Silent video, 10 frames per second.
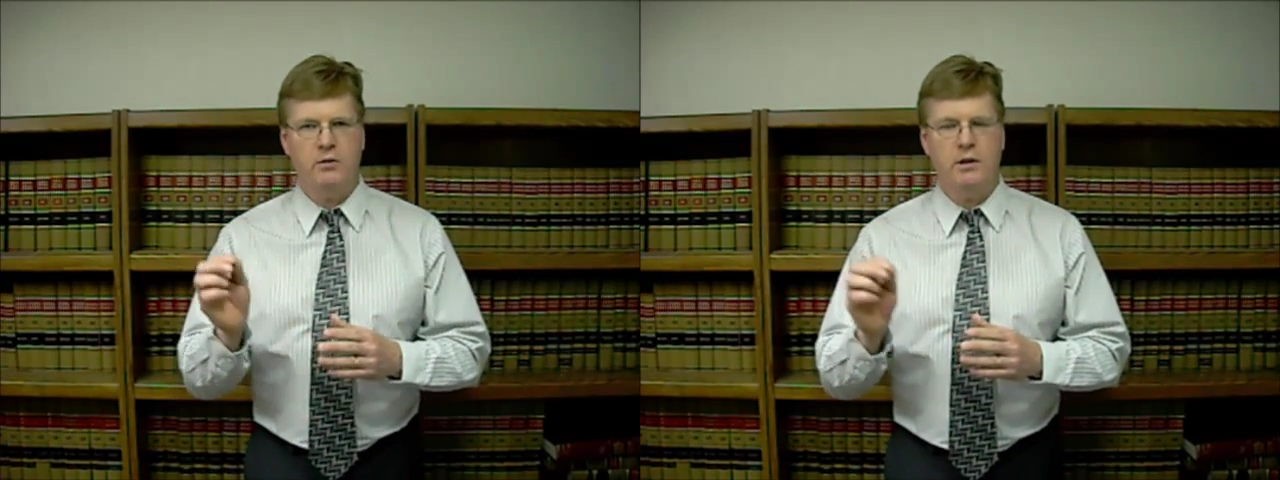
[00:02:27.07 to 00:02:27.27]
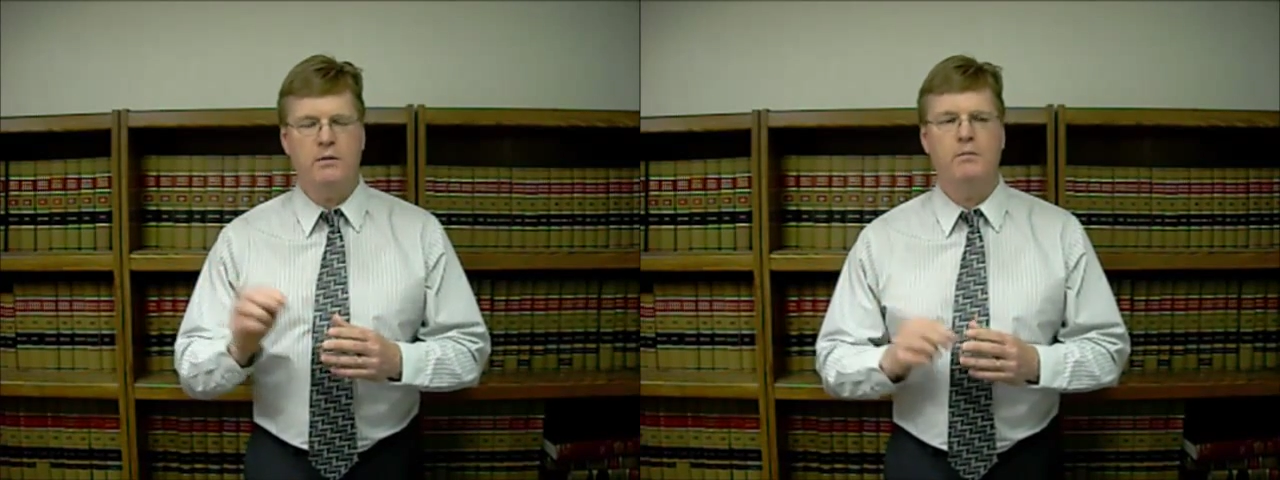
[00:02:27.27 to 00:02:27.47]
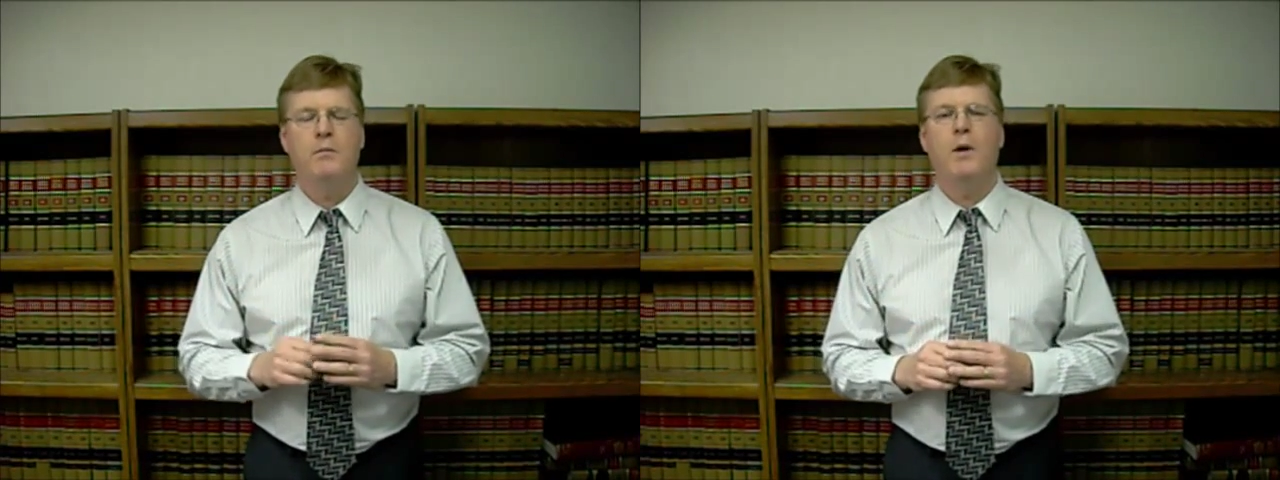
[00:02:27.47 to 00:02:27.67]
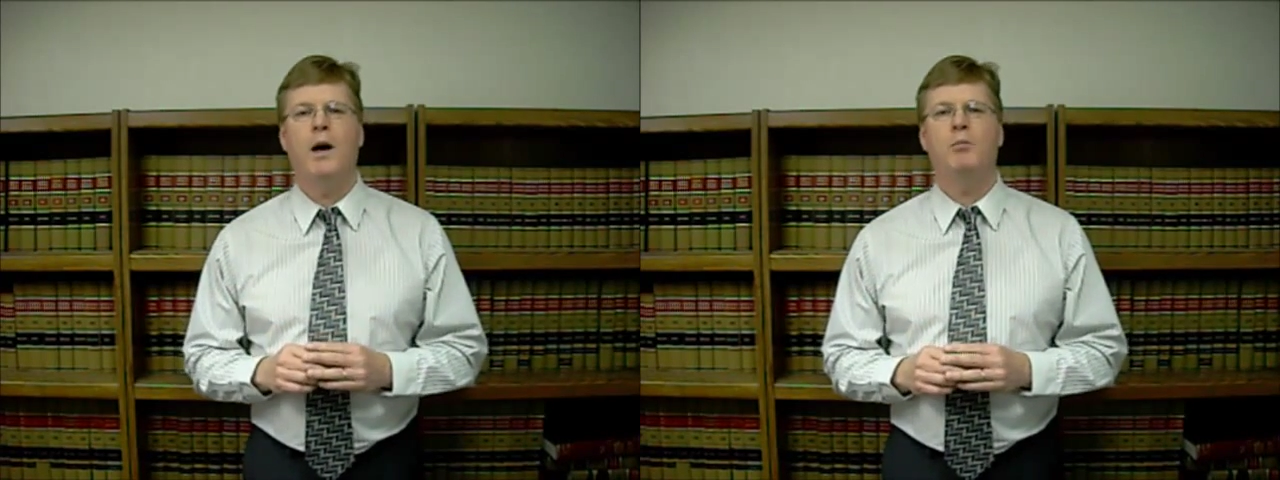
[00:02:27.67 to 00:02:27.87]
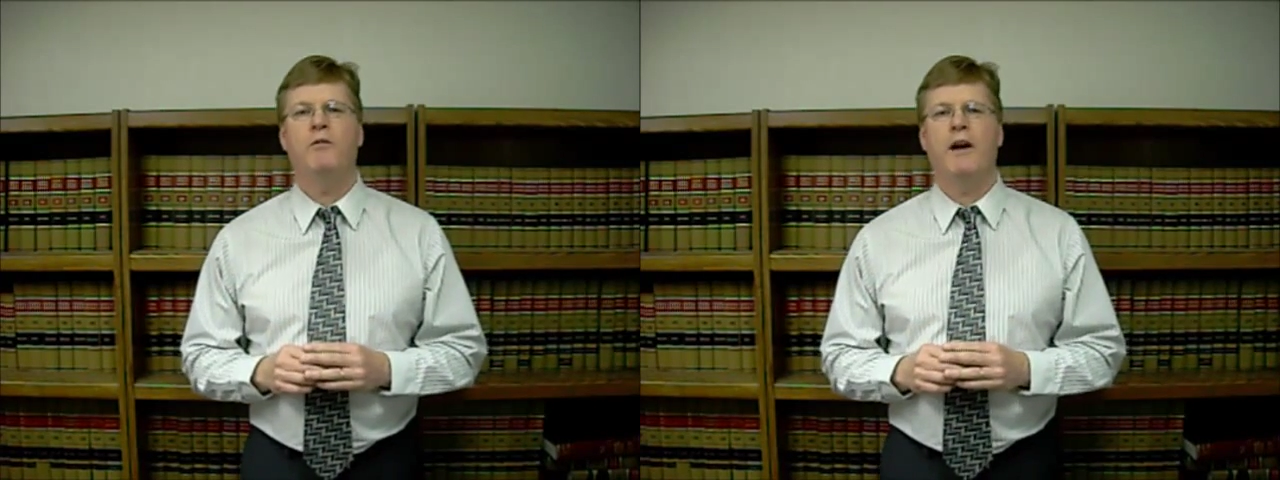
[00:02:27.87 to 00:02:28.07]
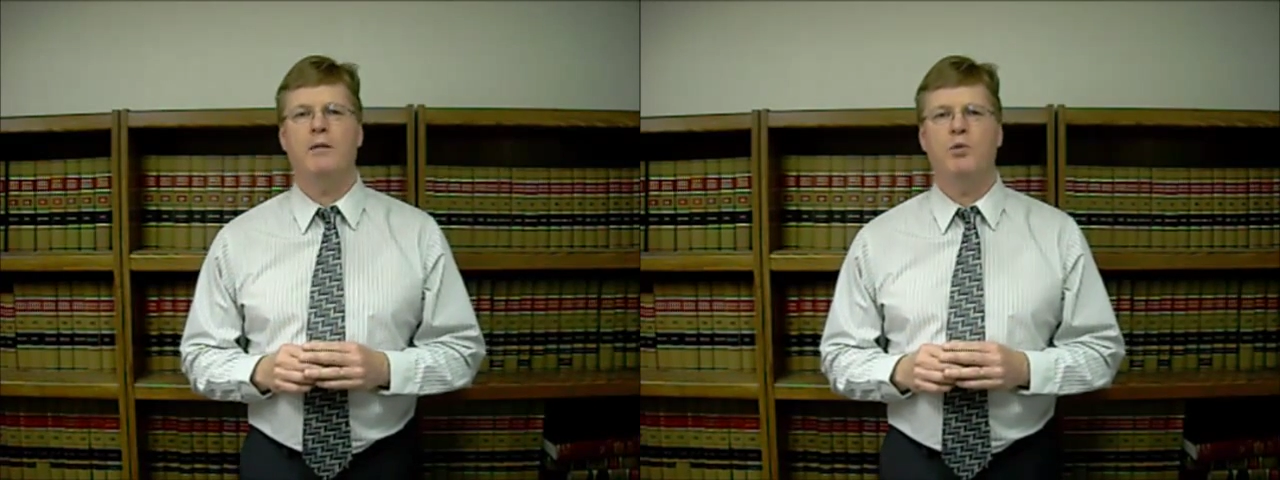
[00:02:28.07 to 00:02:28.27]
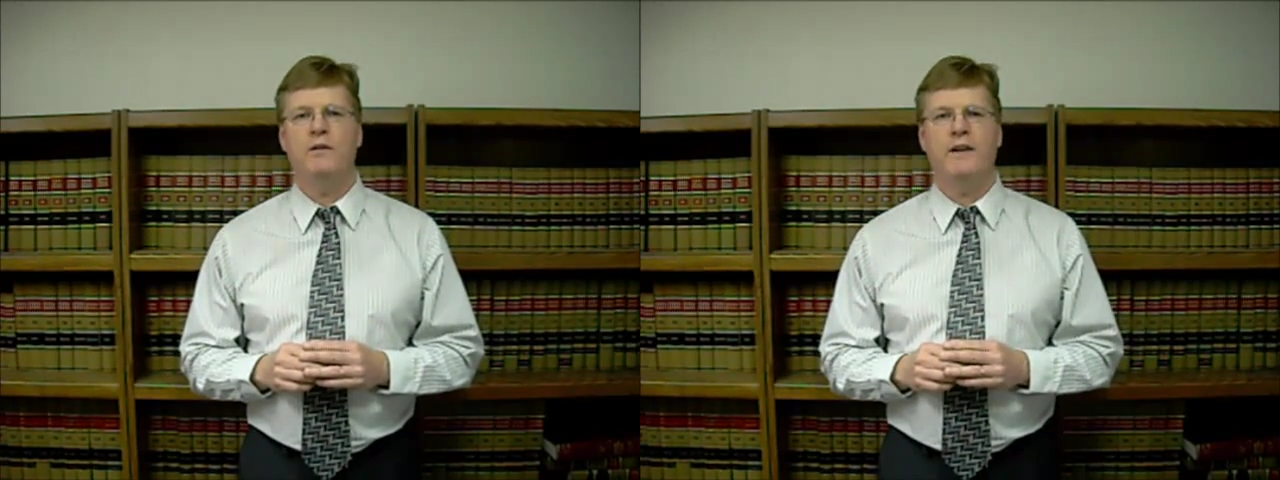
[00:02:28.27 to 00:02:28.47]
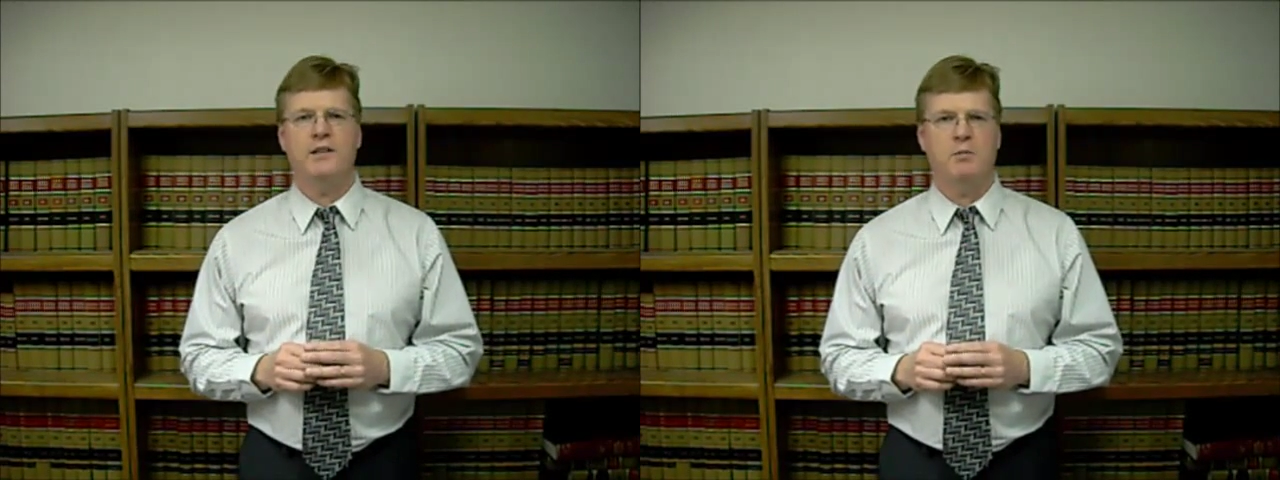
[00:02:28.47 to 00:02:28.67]
you provide a
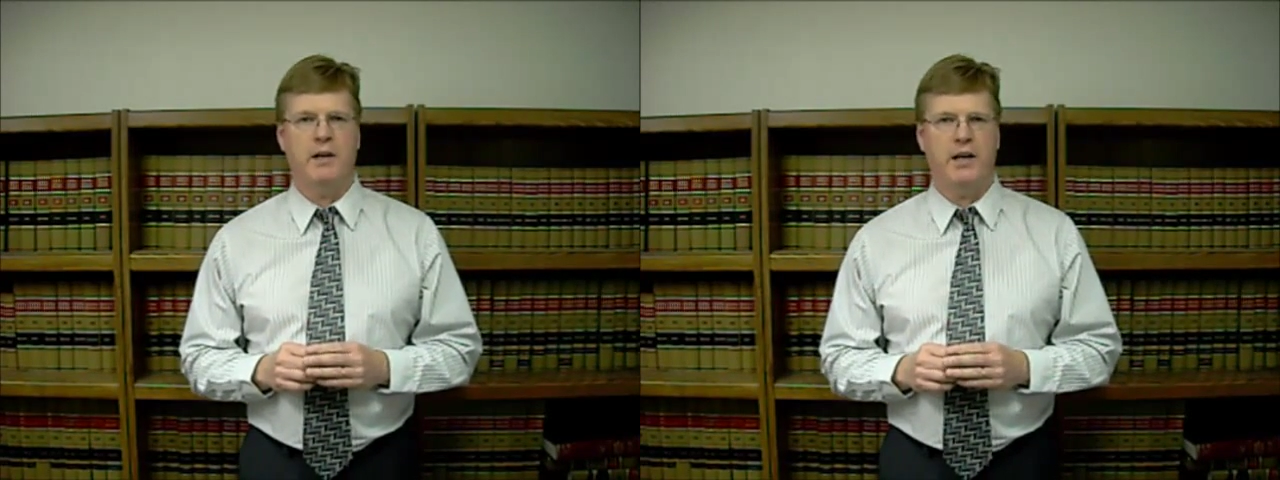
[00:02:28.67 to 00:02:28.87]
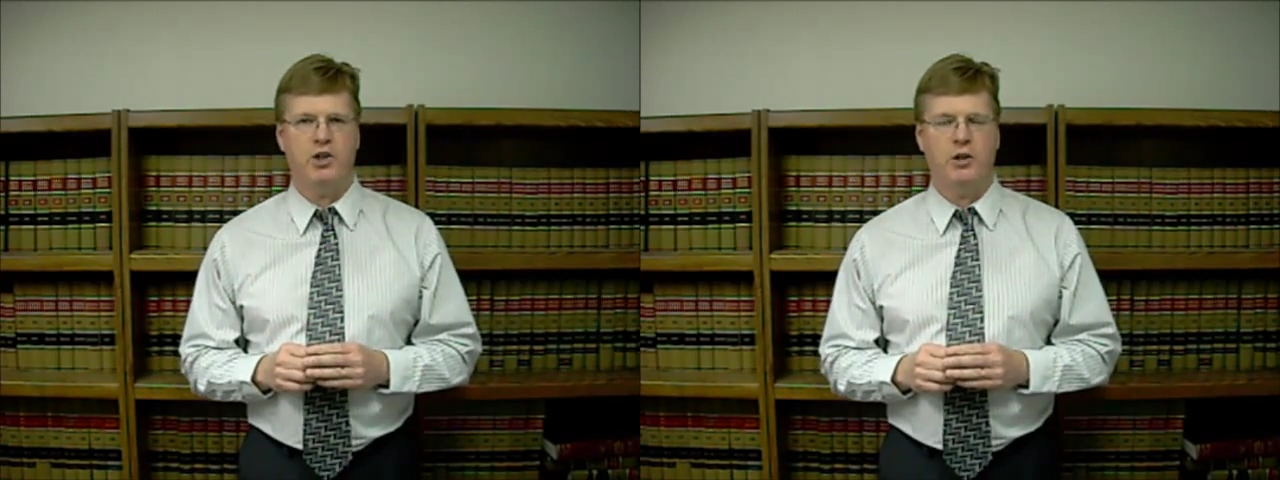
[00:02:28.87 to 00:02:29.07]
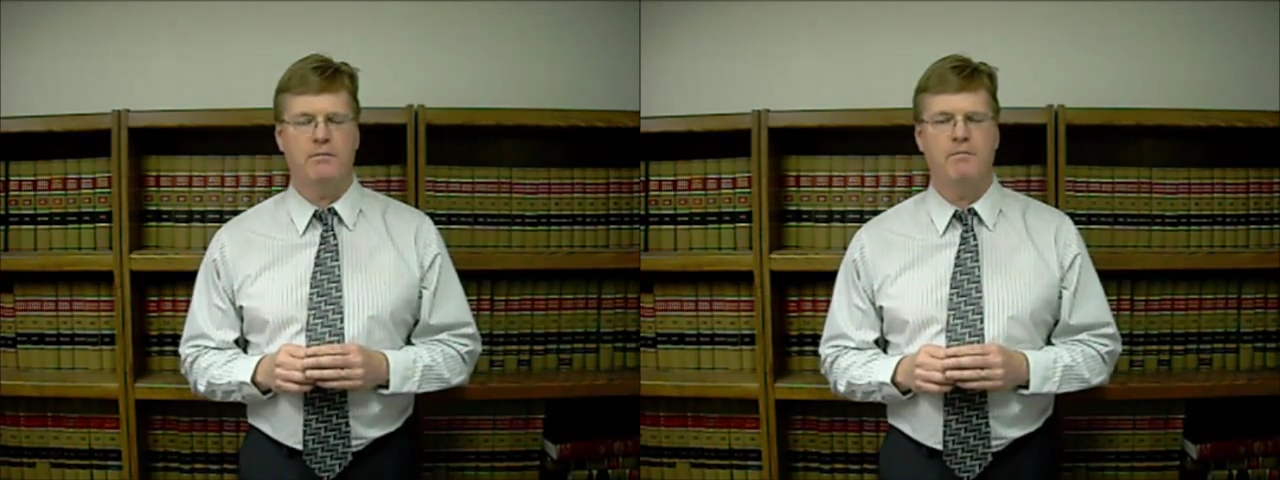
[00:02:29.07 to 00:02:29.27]
brief explanation.